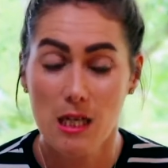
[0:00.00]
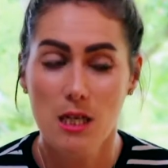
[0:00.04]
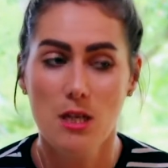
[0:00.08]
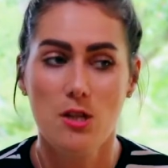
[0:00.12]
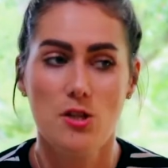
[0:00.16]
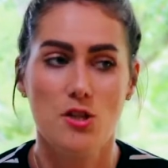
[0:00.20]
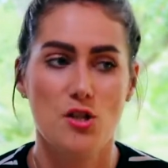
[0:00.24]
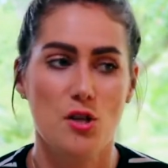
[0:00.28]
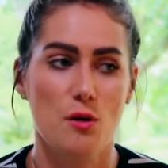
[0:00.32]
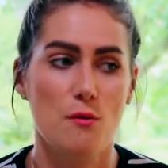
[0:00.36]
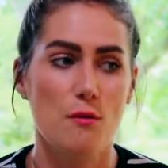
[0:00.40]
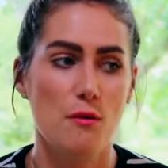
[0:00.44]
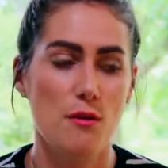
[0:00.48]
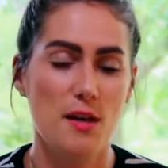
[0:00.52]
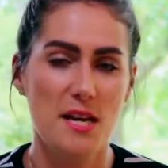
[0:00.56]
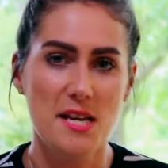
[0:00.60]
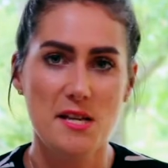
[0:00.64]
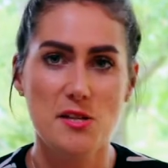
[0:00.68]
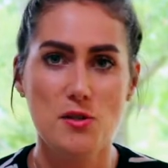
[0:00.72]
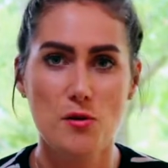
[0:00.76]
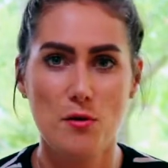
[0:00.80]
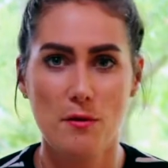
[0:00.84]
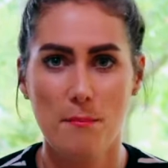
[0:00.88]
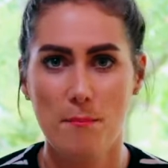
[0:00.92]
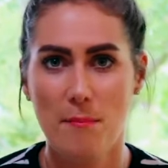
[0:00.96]
So these
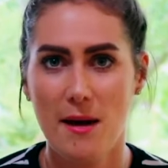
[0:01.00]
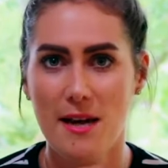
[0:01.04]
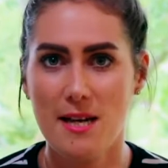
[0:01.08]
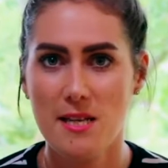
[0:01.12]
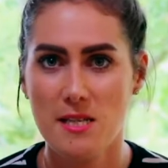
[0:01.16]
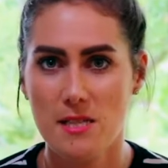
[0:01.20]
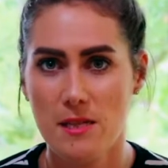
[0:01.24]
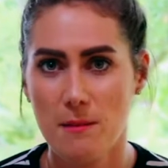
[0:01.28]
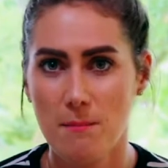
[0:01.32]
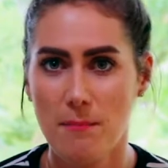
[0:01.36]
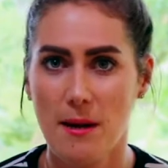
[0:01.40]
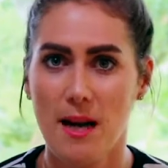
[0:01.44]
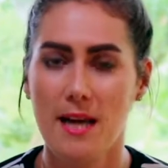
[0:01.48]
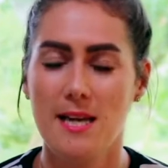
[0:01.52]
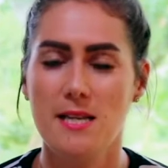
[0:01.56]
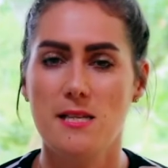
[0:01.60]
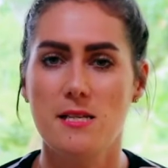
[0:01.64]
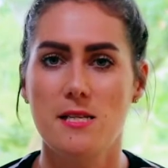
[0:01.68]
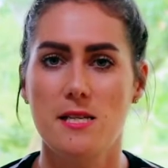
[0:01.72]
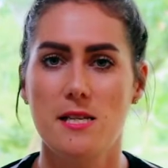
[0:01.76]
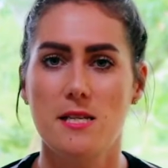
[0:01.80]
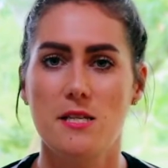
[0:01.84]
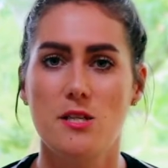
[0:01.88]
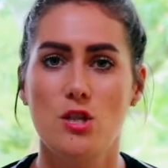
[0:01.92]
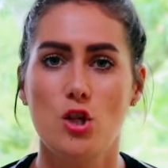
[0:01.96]
are amazing
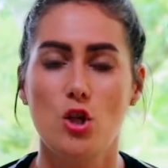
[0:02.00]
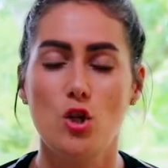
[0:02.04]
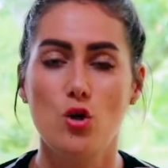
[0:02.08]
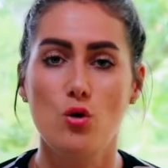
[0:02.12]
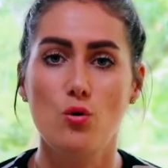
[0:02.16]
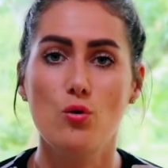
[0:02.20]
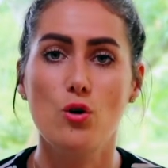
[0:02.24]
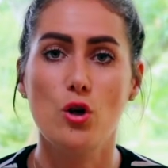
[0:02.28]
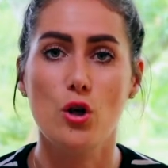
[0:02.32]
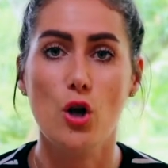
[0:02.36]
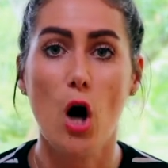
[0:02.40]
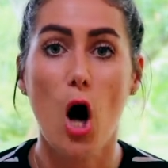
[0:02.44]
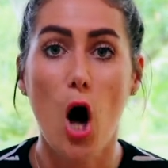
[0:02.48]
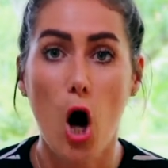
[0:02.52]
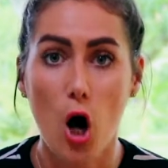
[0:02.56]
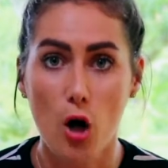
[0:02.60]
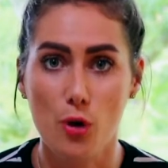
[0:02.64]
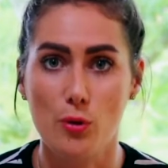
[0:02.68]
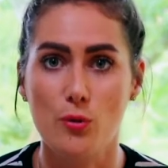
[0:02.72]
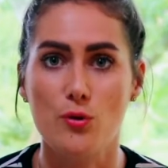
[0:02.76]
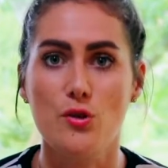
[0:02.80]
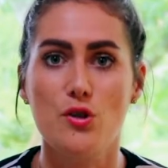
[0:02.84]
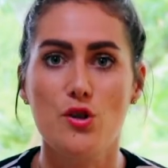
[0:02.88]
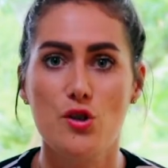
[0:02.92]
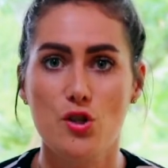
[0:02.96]
places that you can
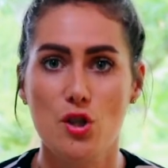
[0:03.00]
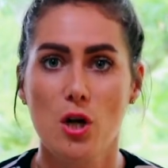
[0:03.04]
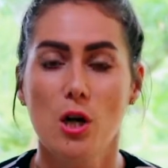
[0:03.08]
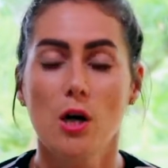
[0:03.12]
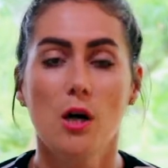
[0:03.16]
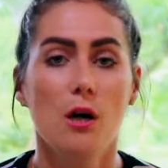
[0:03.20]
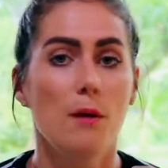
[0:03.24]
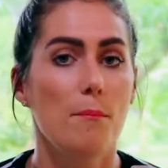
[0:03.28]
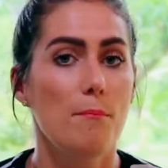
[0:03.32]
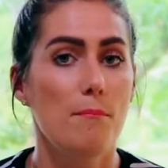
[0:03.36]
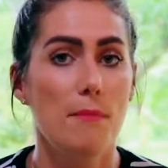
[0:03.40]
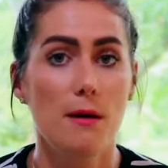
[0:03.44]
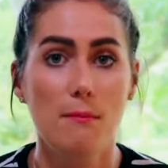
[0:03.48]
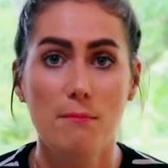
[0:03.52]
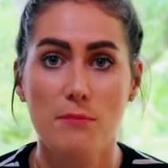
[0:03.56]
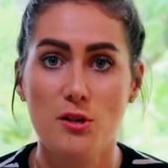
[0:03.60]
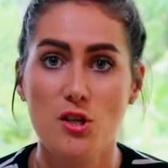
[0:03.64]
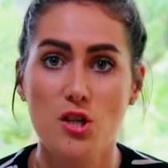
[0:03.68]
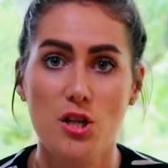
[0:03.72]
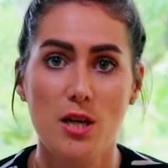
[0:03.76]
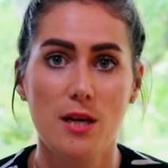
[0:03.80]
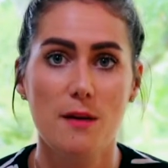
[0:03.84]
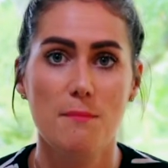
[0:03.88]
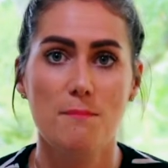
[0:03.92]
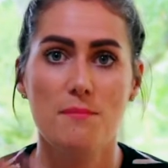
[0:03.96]
host
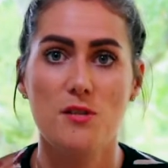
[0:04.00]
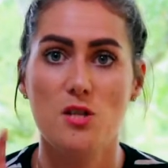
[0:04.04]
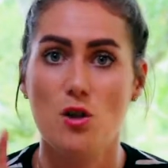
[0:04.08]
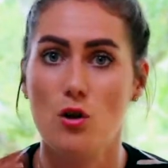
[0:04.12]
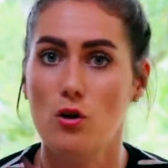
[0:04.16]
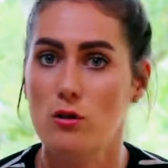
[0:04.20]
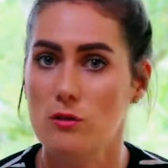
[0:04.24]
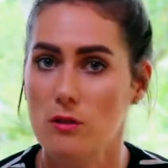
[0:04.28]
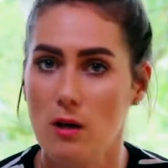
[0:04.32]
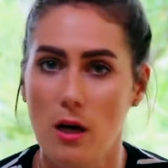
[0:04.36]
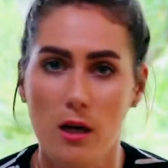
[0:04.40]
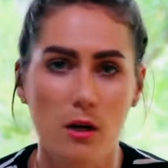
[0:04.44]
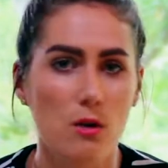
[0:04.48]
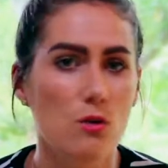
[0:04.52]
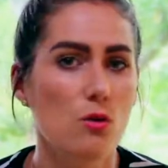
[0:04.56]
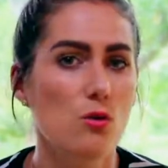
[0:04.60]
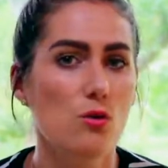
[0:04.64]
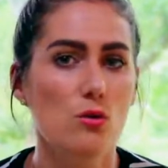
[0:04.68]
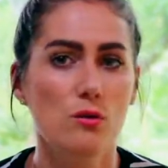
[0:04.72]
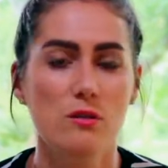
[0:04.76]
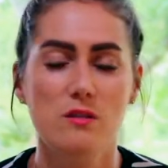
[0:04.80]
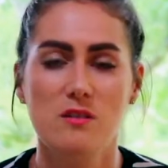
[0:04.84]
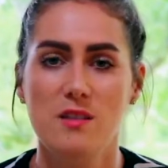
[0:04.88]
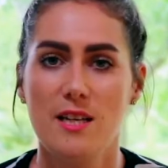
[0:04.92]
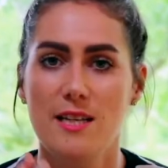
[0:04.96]
memberships, online
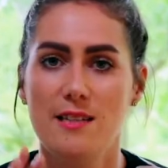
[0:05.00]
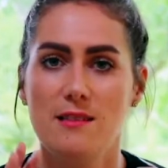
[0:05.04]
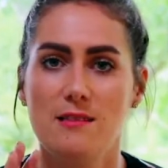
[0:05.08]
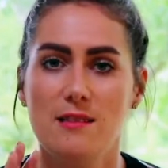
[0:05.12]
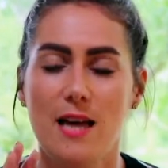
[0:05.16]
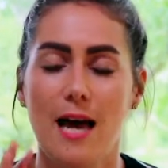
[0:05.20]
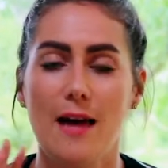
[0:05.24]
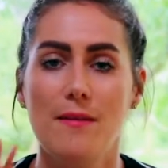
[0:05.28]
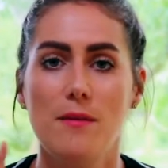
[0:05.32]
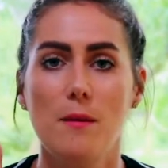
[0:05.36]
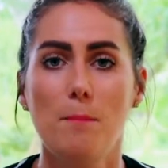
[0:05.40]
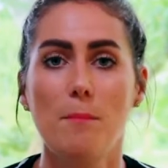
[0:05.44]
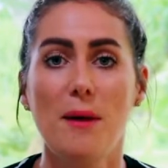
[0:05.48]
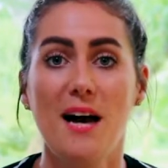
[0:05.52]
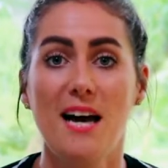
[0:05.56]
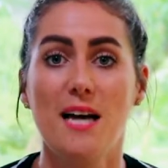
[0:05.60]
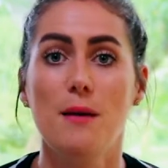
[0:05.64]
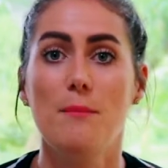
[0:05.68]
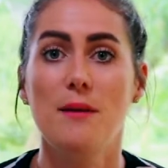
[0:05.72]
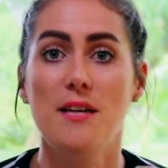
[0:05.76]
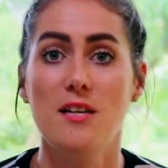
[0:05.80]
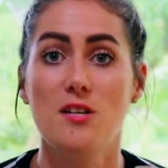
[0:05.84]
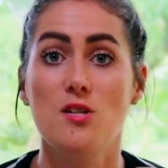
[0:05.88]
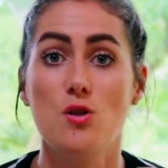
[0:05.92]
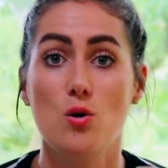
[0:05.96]
courses, and the
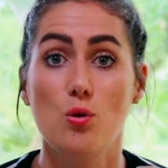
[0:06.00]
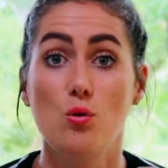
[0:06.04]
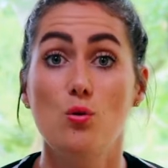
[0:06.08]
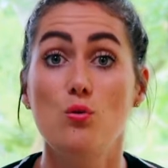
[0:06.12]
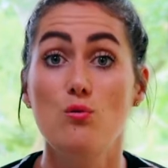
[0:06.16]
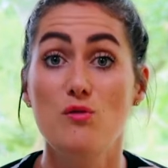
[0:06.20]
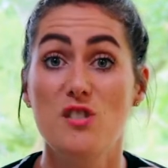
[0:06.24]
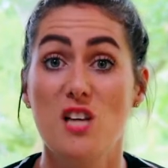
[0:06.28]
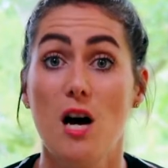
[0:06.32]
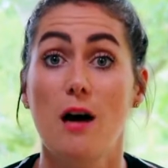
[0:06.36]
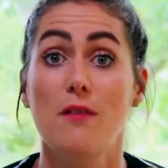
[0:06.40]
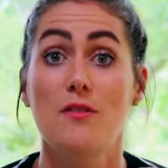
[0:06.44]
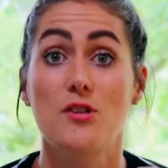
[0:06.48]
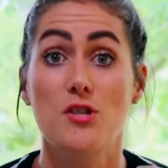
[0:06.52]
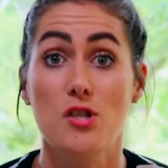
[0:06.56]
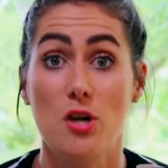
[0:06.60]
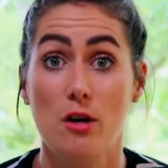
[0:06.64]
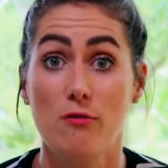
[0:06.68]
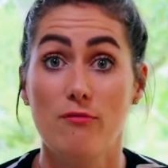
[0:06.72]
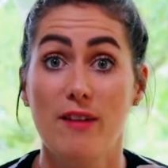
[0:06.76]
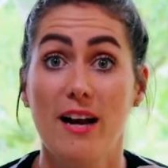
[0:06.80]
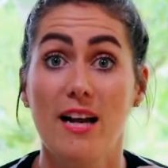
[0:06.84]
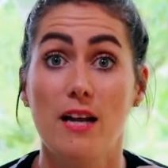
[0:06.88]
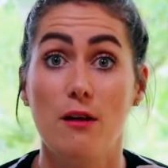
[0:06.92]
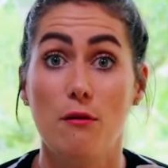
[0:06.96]
payment is all done
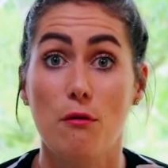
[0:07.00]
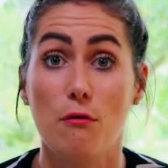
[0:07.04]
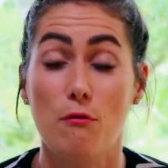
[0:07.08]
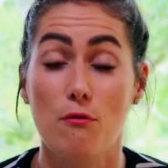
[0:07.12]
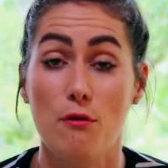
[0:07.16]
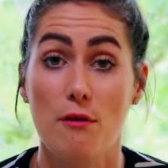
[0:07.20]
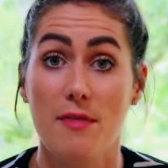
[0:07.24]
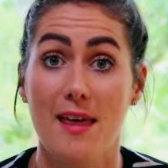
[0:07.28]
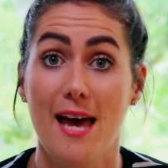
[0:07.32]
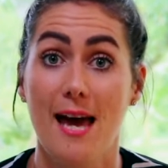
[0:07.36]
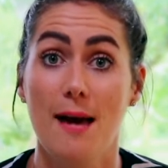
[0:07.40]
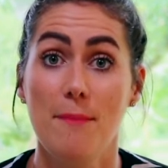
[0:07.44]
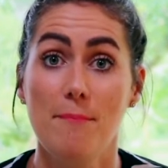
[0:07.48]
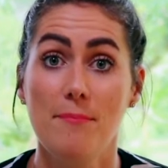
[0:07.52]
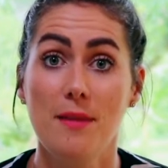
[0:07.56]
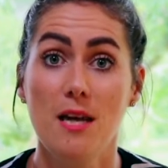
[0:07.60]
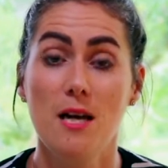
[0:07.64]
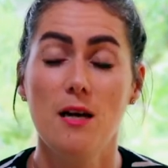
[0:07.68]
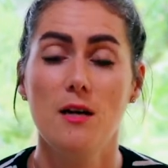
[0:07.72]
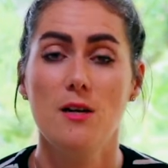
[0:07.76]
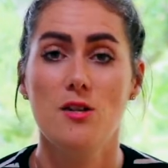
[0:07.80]
directly through them.